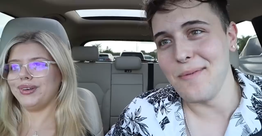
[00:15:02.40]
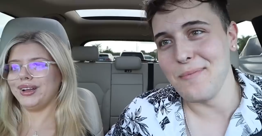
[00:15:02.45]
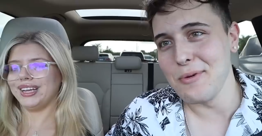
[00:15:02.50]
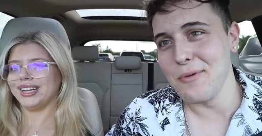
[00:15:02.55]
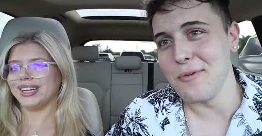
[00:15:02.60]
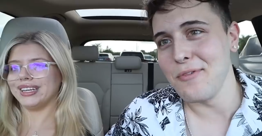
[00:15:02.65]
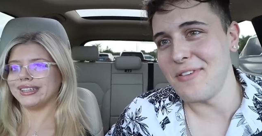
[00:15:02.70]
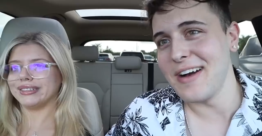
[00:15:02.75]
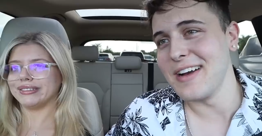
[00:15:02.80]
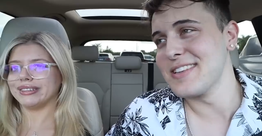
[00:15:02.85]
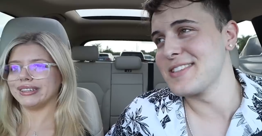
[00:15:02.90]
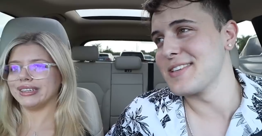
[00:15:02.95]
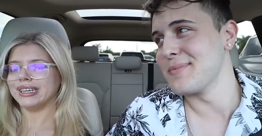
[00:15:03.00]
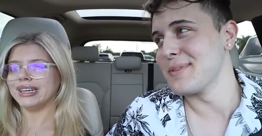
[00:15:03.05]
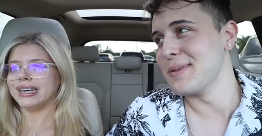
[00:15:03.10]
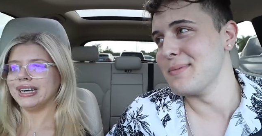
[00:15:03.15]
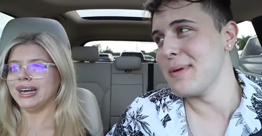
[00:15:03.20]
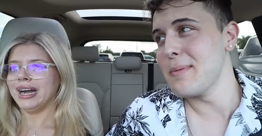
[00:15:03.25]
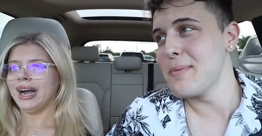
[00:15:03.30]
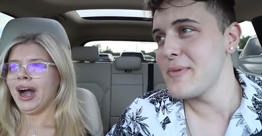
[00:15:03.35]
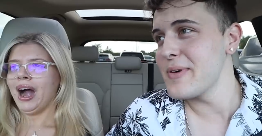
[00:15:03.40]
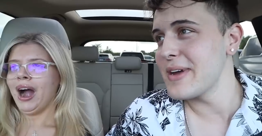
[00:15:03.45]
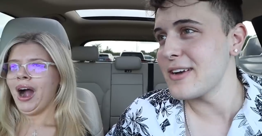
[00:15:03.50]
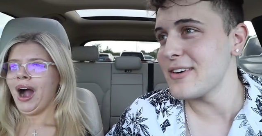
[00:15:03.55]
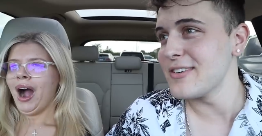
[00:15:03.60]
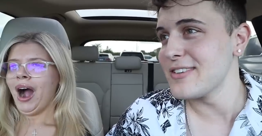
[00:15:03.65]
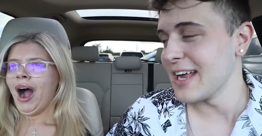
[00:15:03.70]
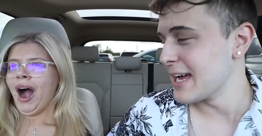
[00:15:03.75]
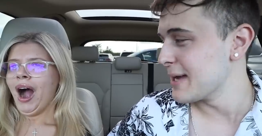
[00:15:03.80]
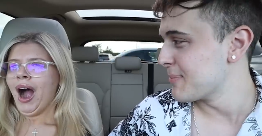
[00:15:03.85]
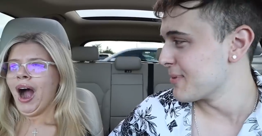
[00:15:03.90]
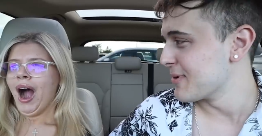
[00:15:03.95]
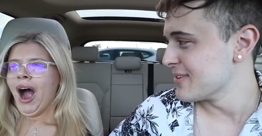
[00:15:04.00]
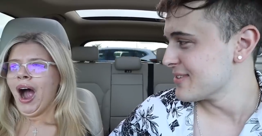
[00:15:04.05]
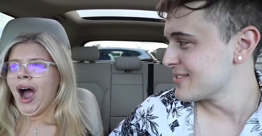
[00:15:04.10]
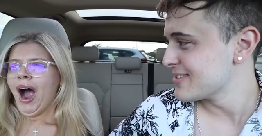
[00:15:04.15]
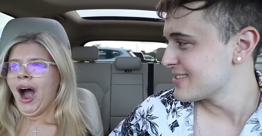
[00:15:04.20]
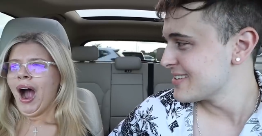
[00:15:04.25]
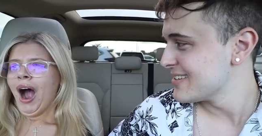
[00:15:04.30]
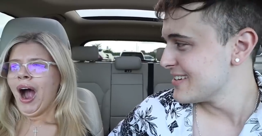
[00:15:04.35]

Speaker 1: and we will find something. Maybe we get her diapers.